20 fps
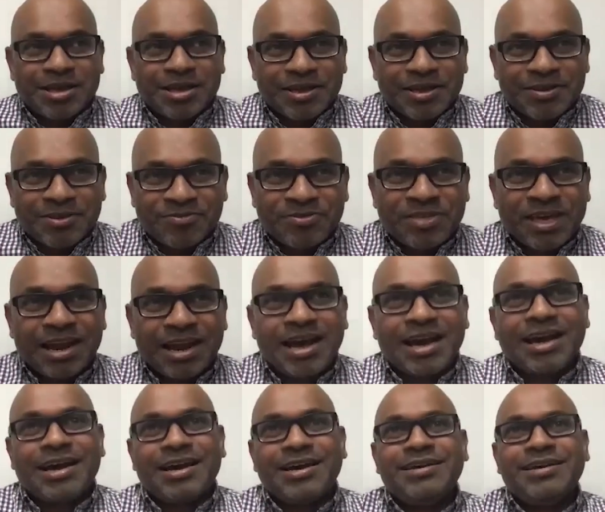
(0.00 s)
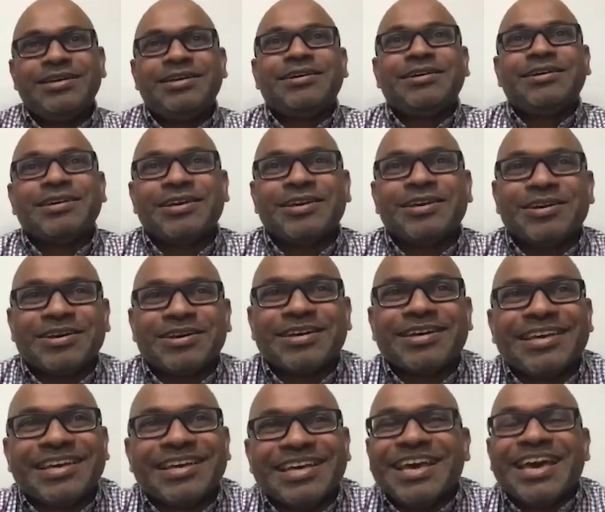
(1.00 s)
If there are,
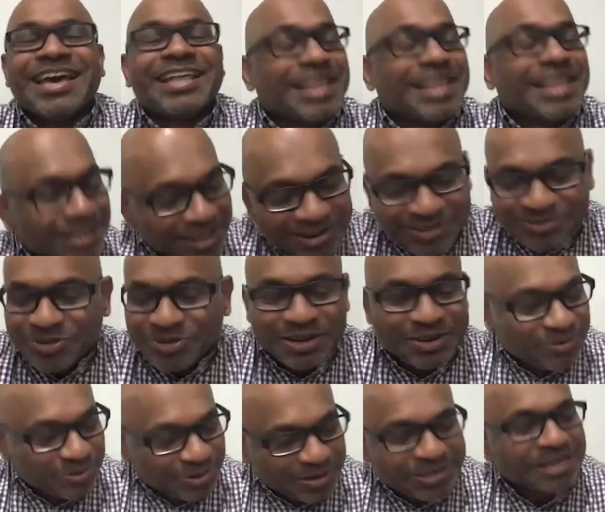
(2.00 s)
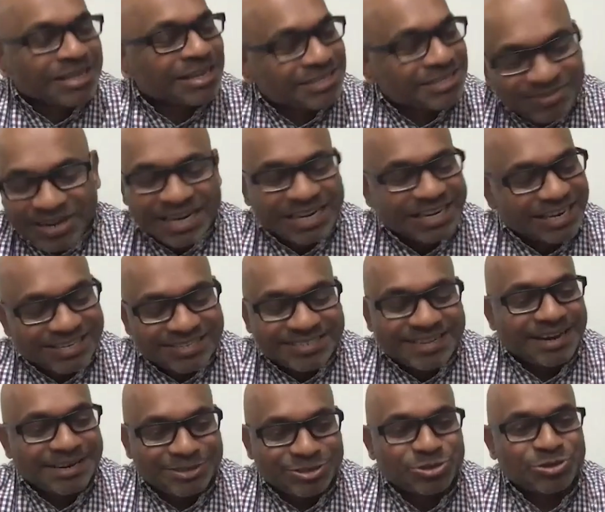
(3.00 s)
there's very little
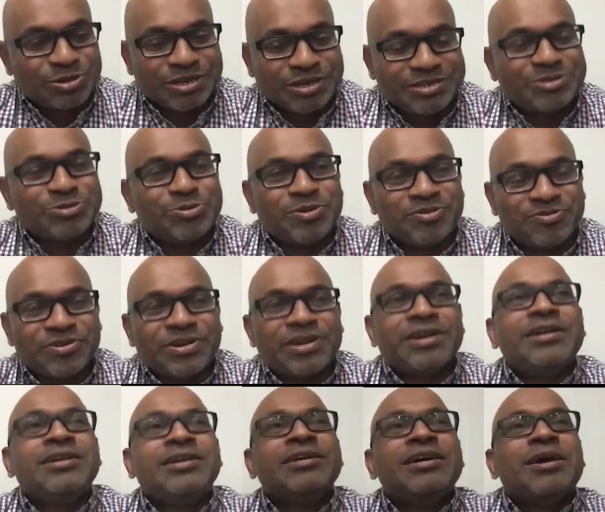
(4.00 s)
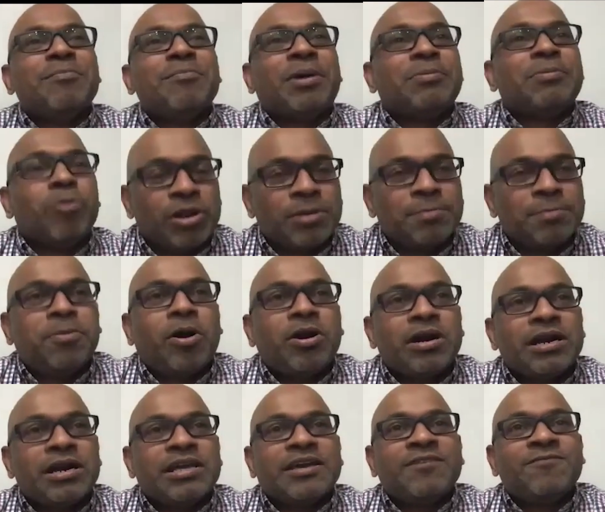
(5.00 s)
science to it, to be fair. But more
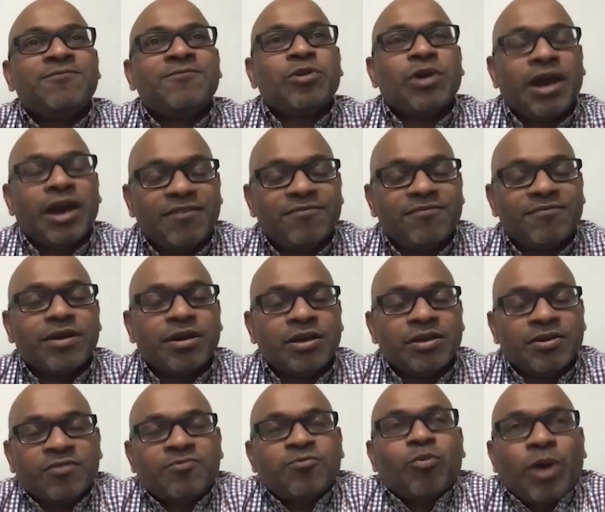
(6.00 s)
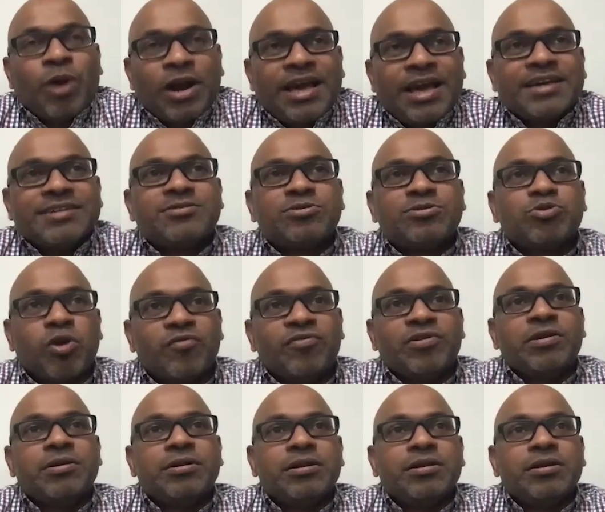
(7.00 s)
importantly, if one has
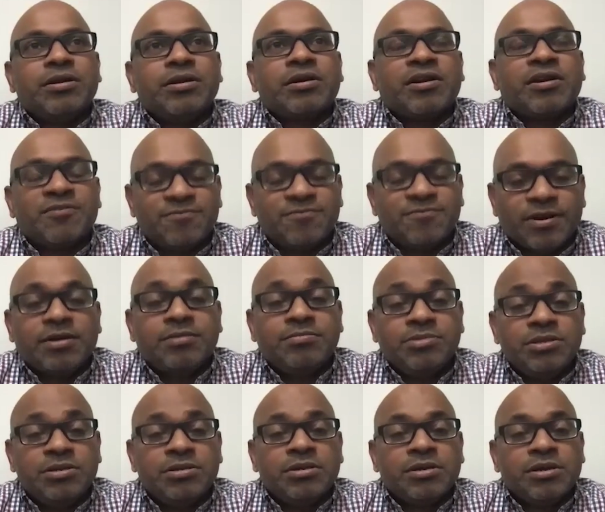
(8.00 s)
COVID confirmed,